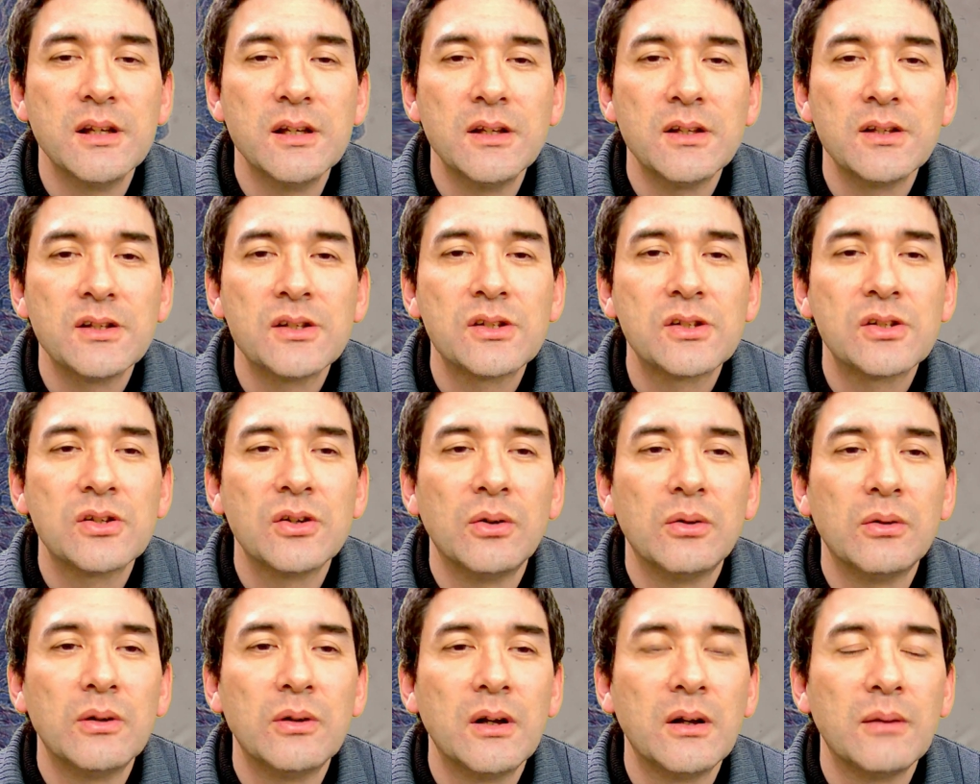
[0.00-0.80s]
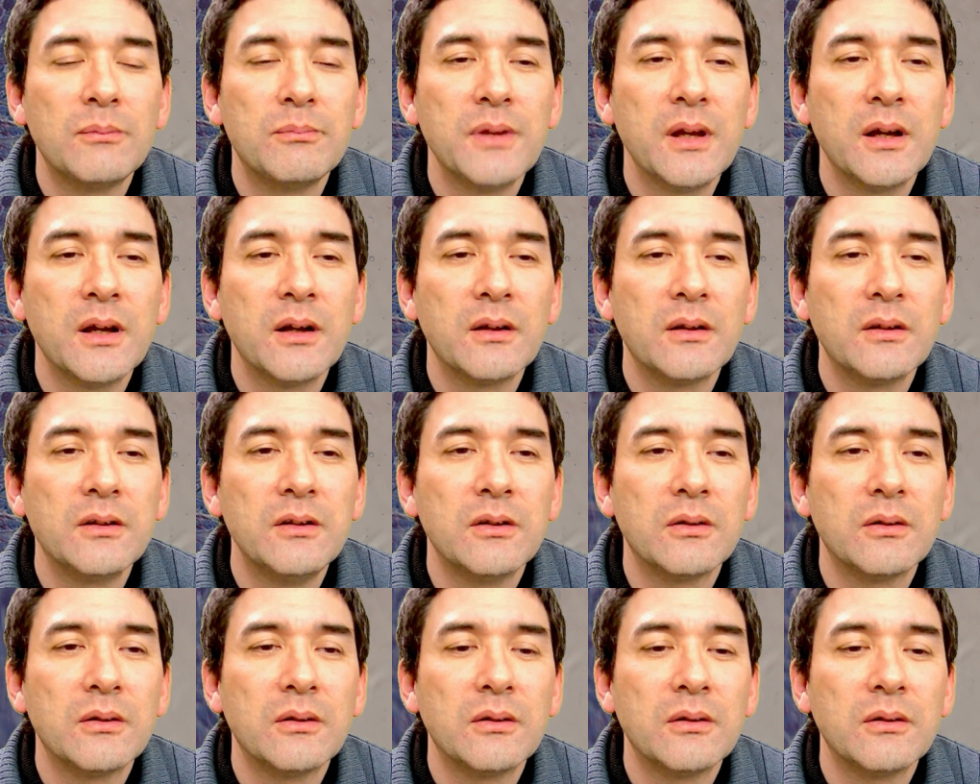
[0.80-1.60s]
So um, yeah,
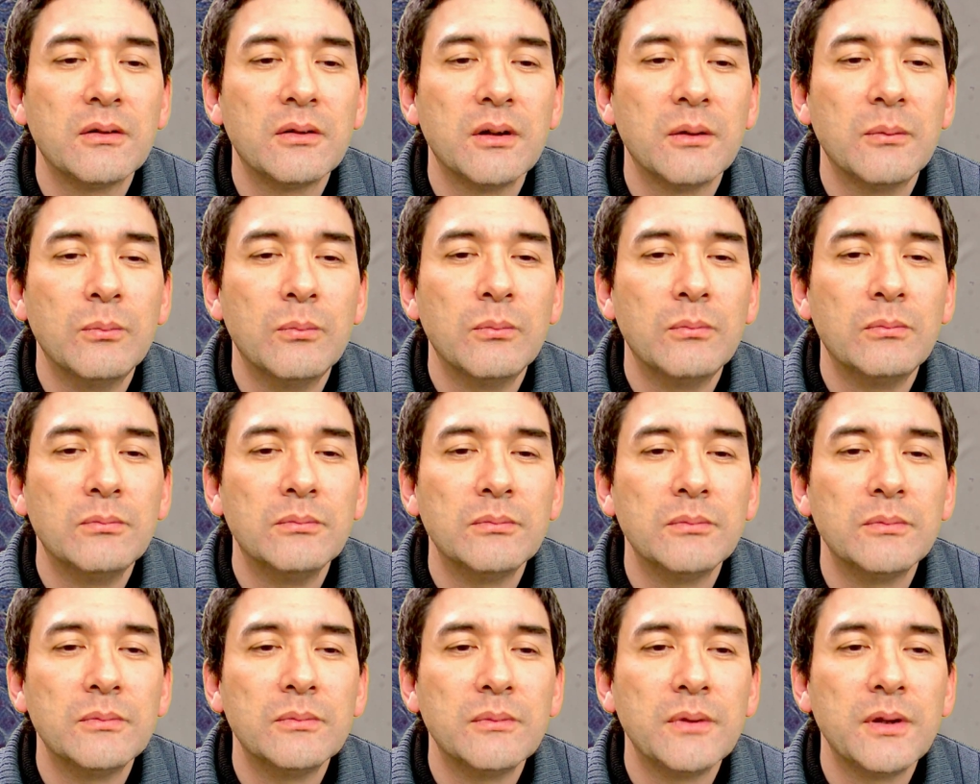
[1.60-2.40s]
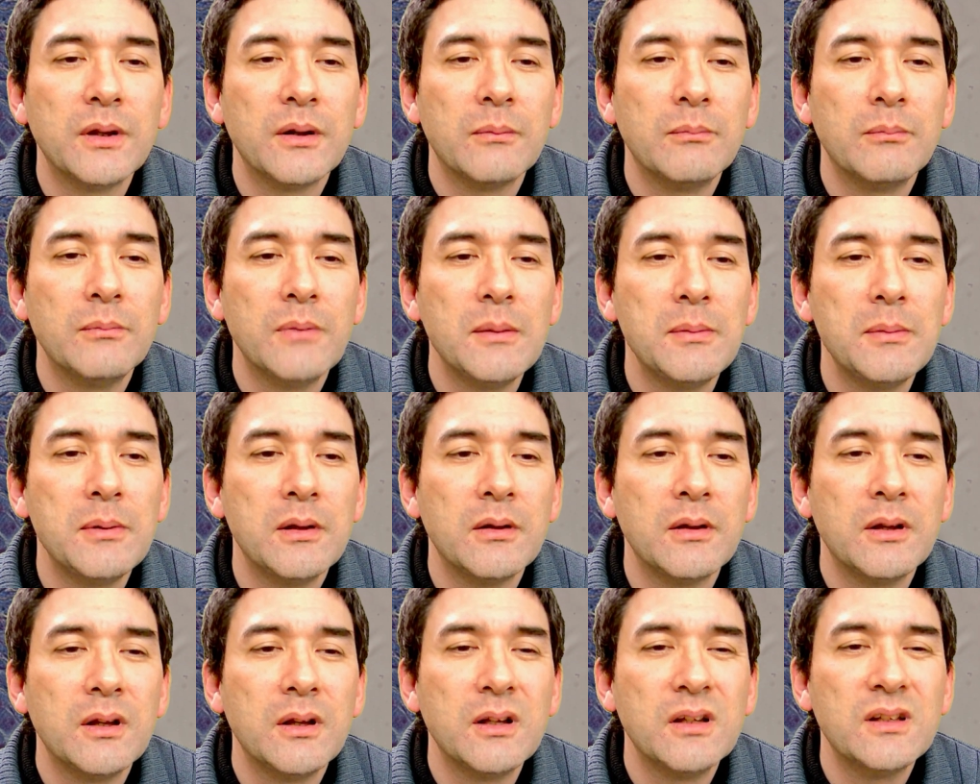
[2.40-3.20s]
here they're yeah,
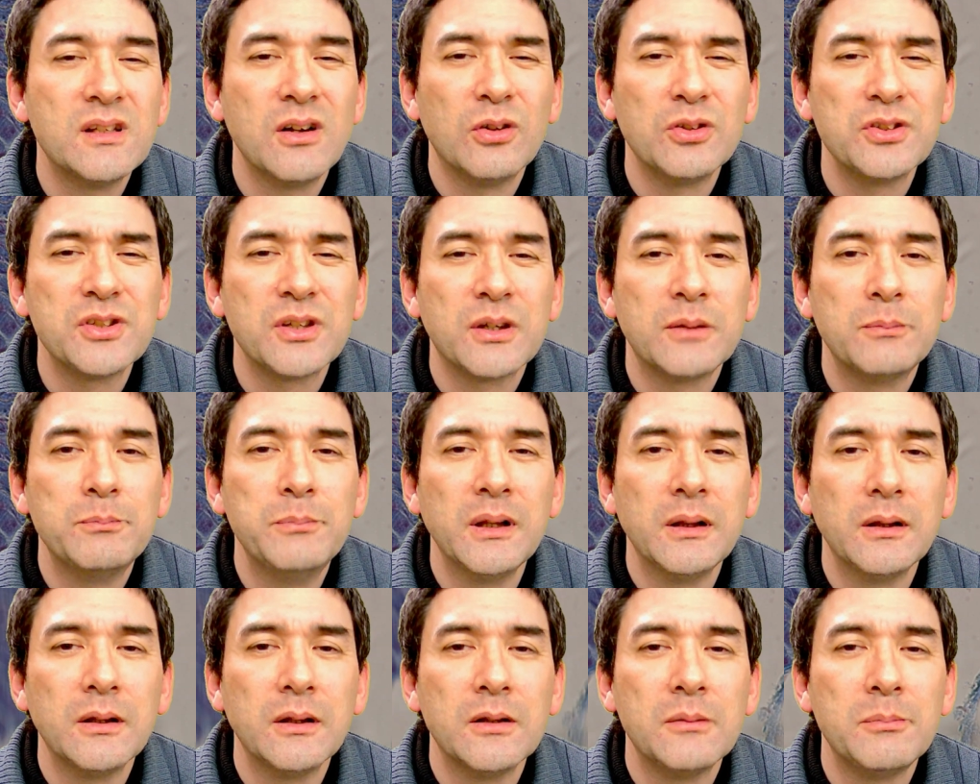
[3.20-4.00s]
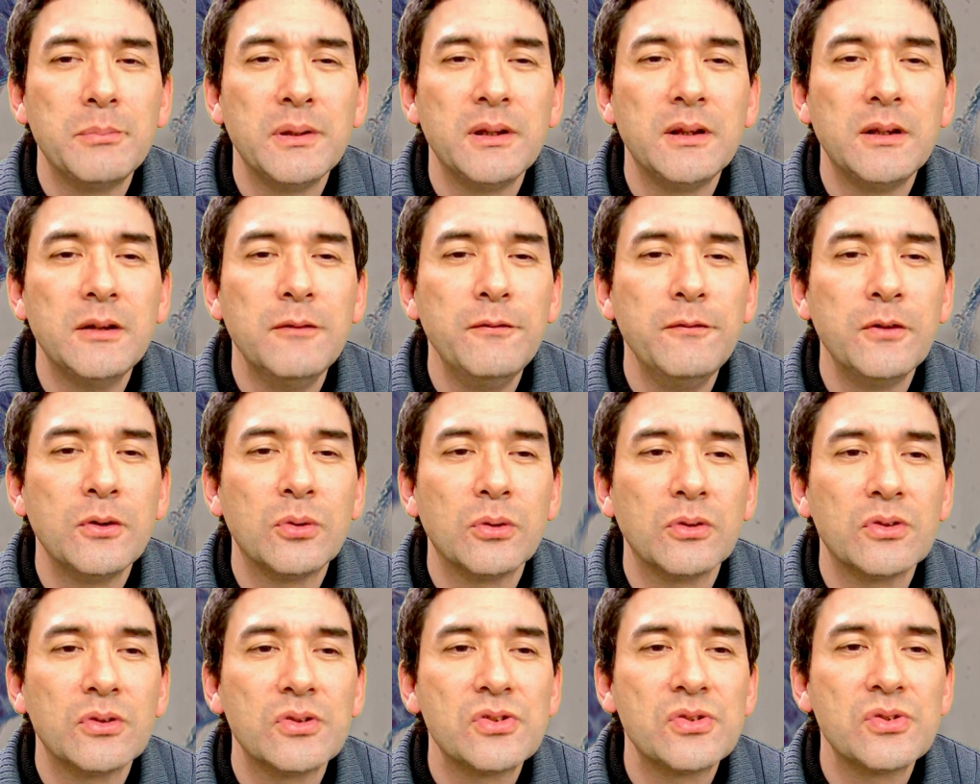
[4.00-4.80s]
maybe it's also a little bit
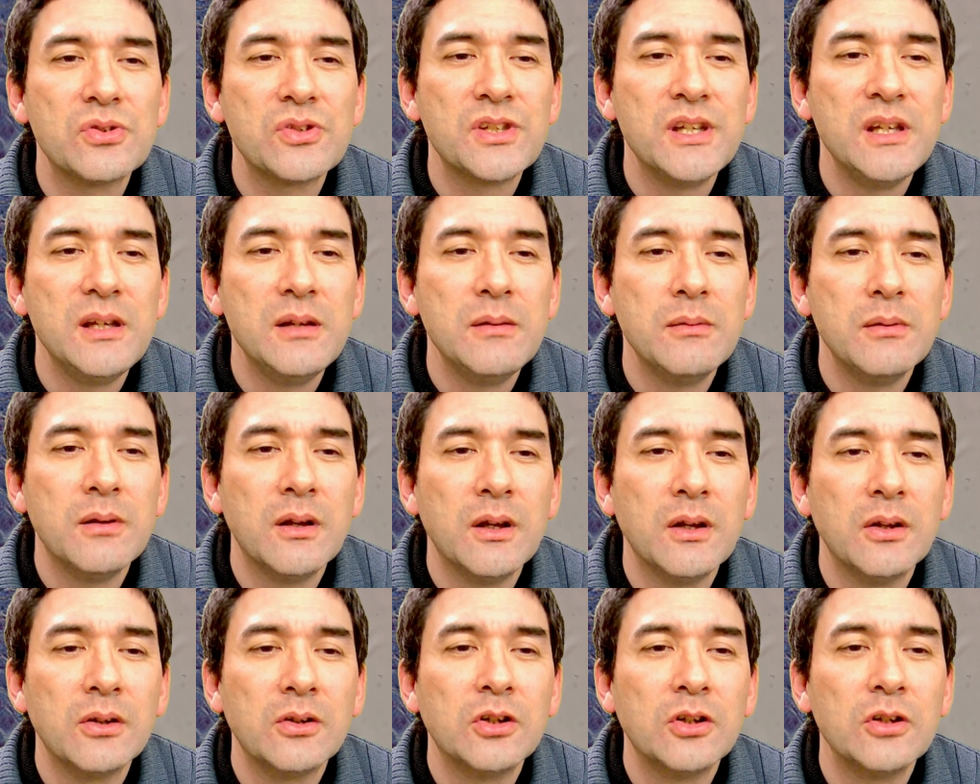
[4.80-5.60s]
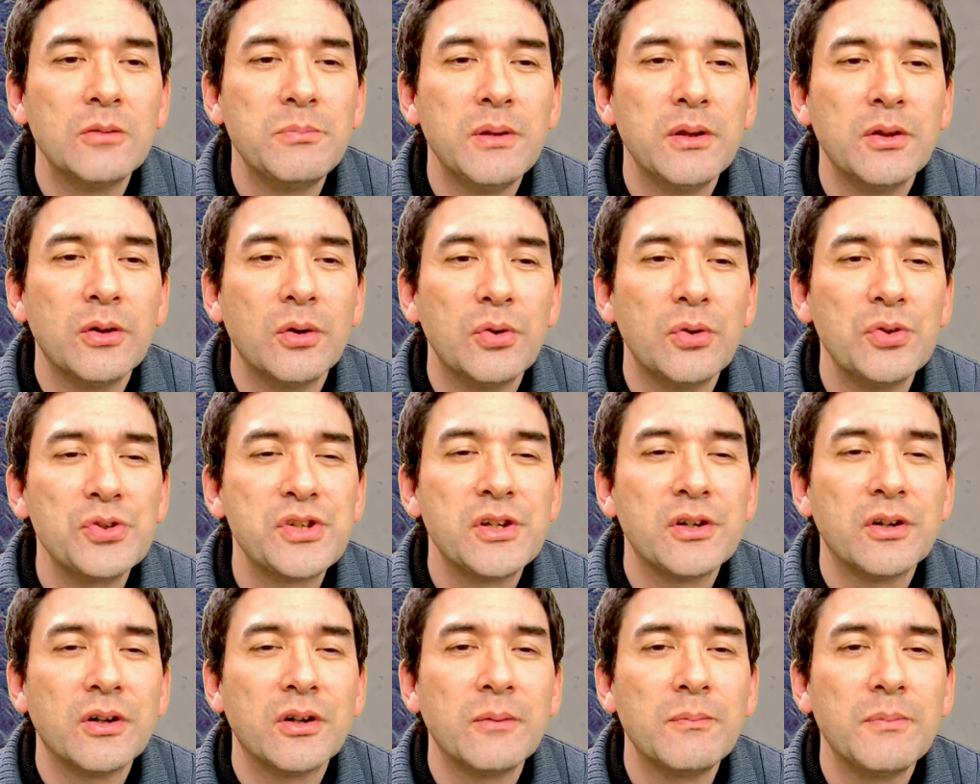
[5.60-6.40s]
difficult to see. Could be those
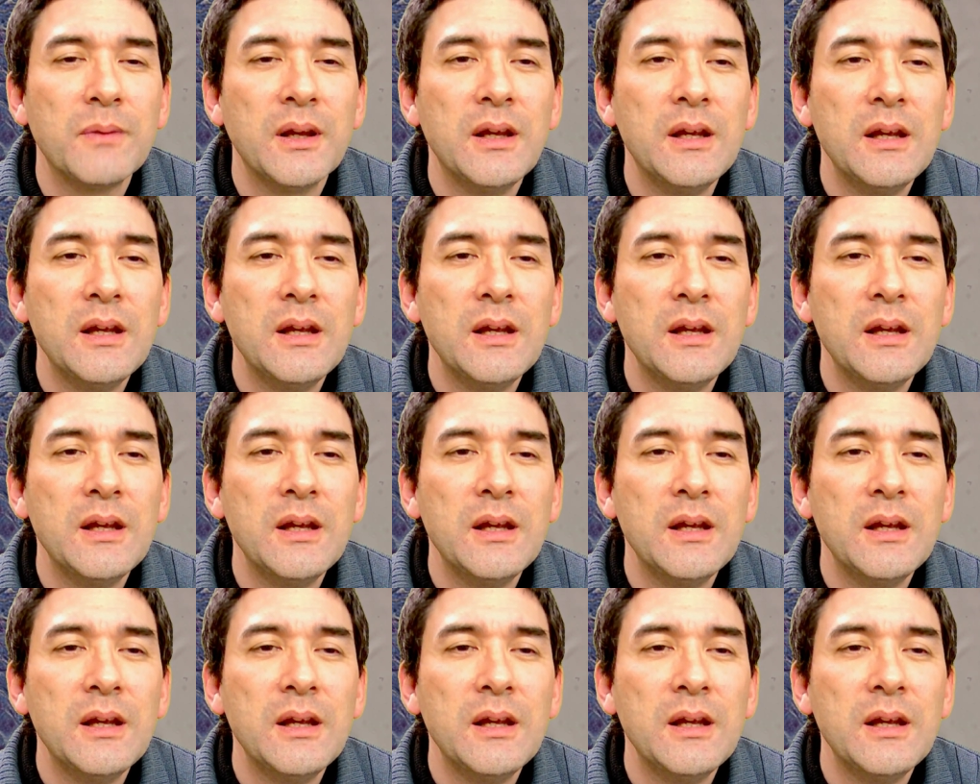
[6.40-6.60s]
here.